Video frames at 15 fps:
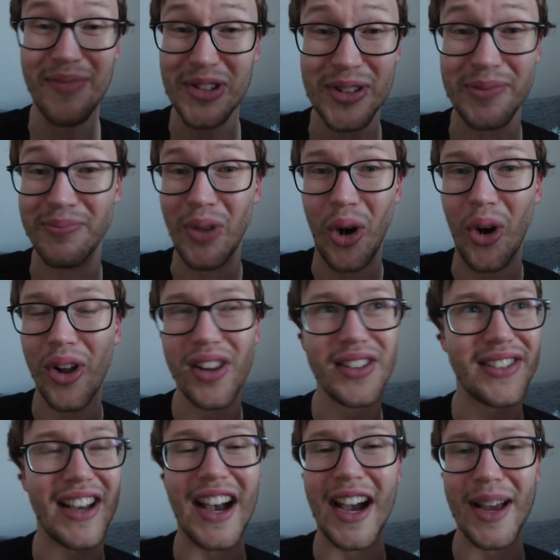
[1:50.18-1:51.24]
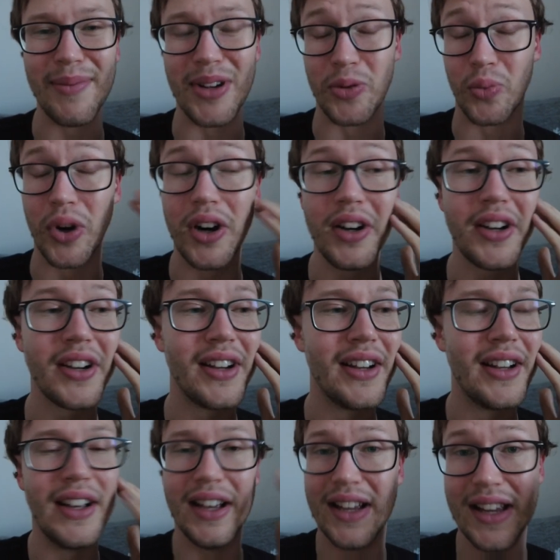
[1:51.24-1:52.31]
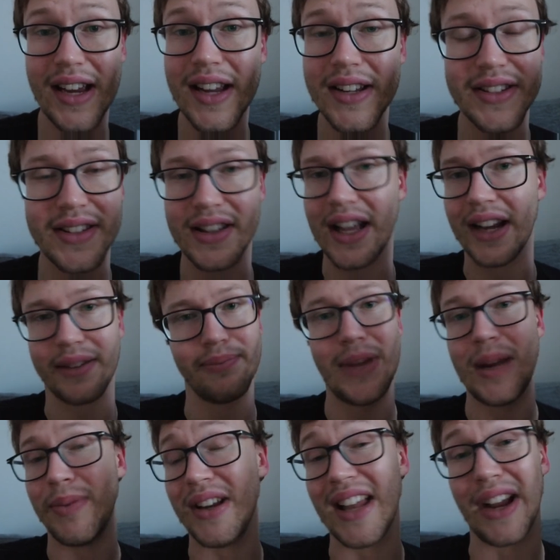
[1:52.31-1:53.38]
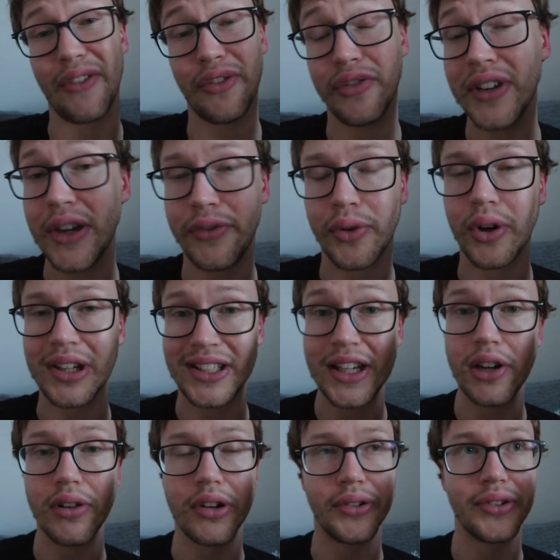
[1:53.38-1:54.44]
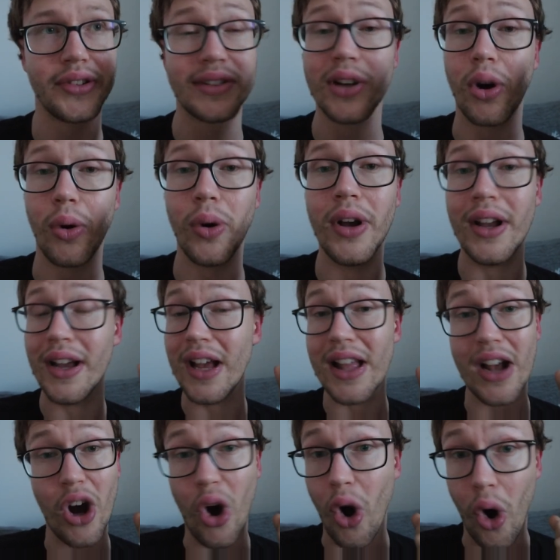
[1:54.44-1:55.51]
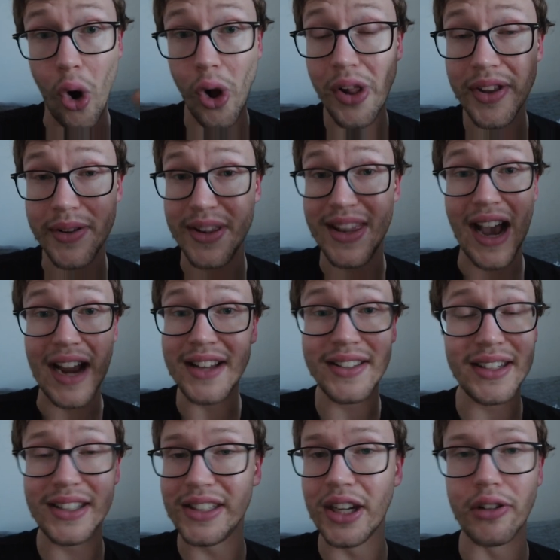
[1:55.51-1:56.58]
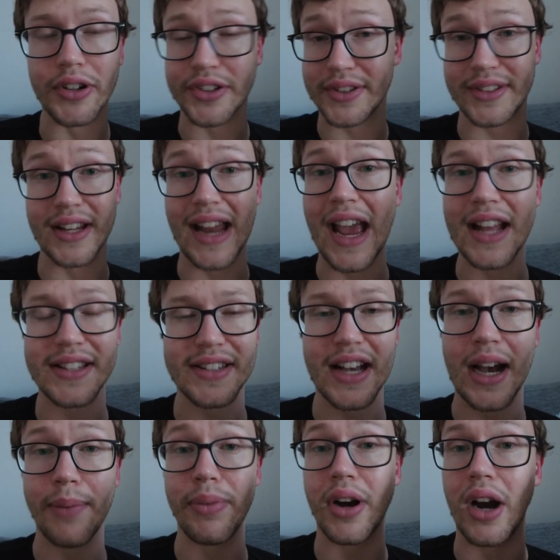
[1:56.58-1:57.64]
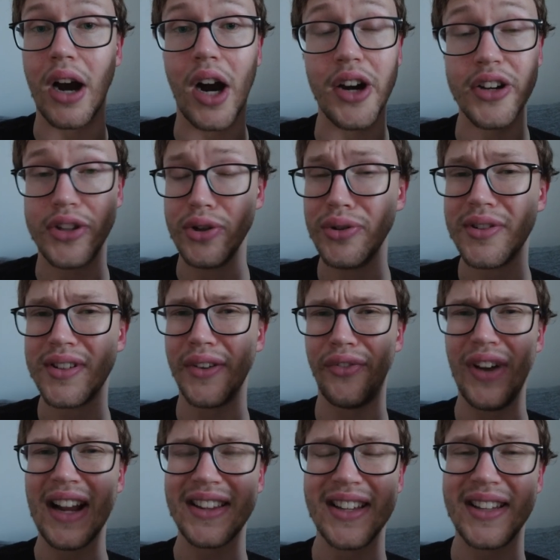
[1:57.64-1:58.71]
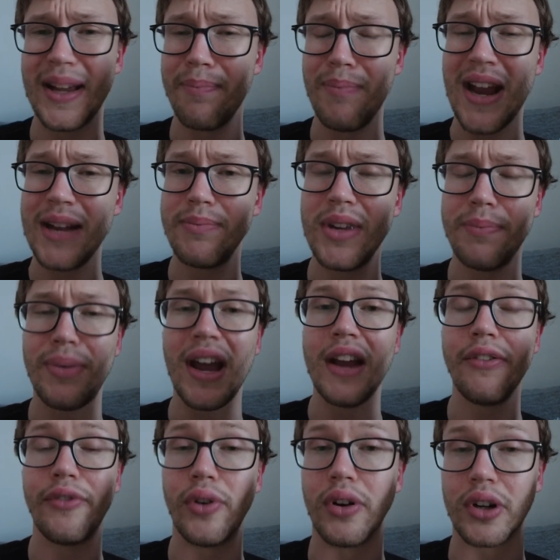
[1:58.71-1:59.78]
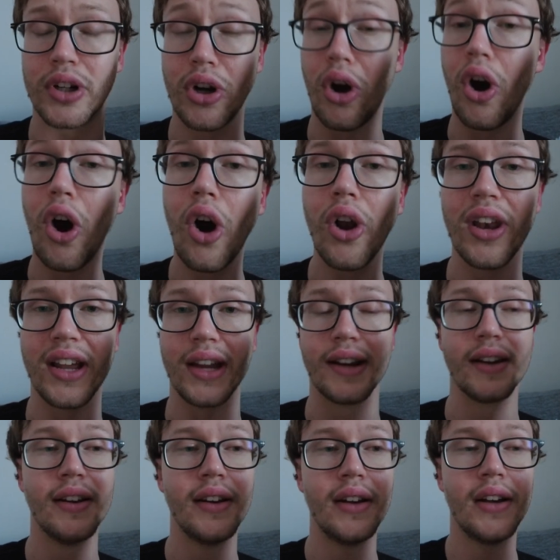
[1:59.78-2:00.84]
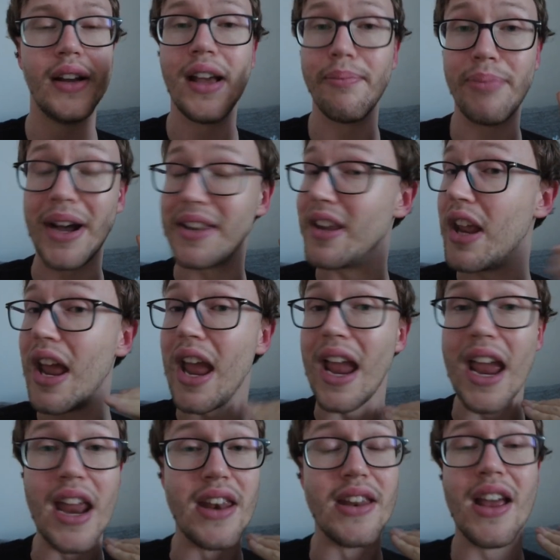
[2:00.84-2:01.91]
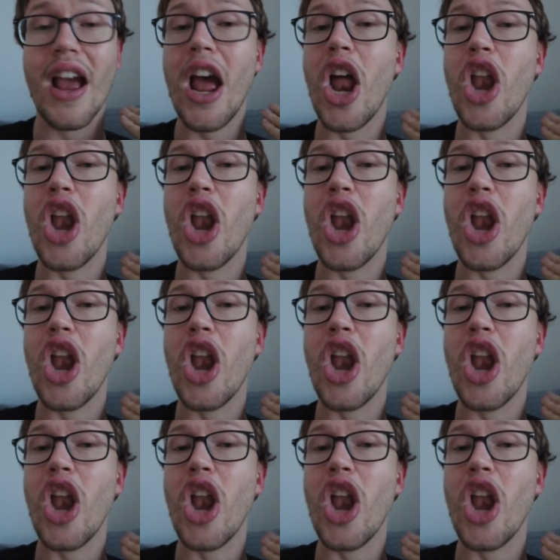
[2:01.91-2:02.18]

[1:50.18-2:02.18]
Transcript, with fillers: small time at work, it is like maybe like 3 4 euros. So, all the 90 euros that adds up are due to the fact that they made me pay for calling. But in